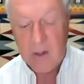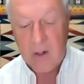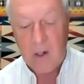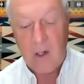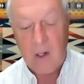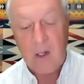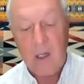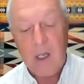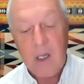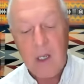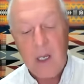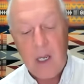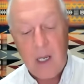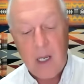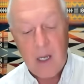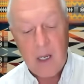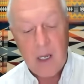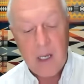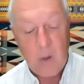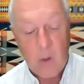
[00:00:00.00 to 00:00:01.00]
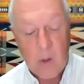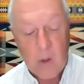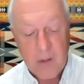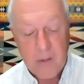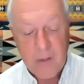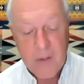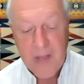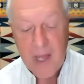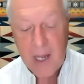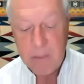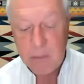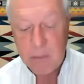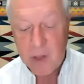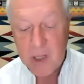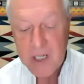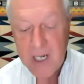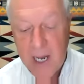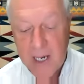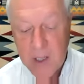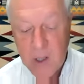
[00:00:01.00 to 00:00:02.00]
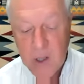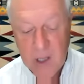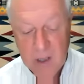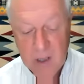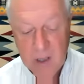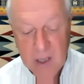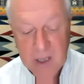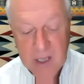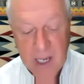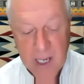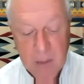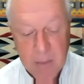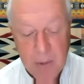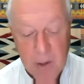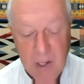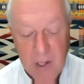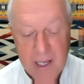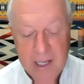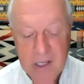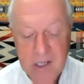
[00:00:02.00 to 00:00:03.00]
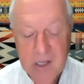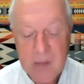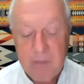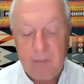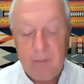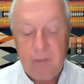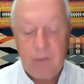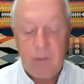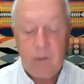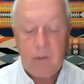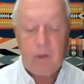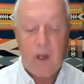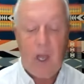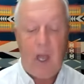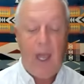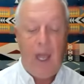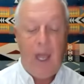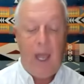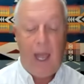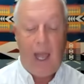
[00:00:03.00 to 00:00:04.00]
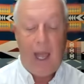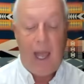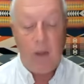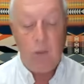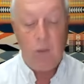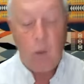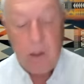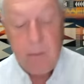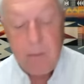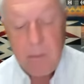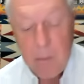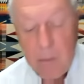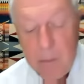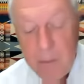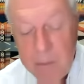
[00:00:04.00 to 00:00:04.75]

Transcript: her, in order for that protection to take place. And what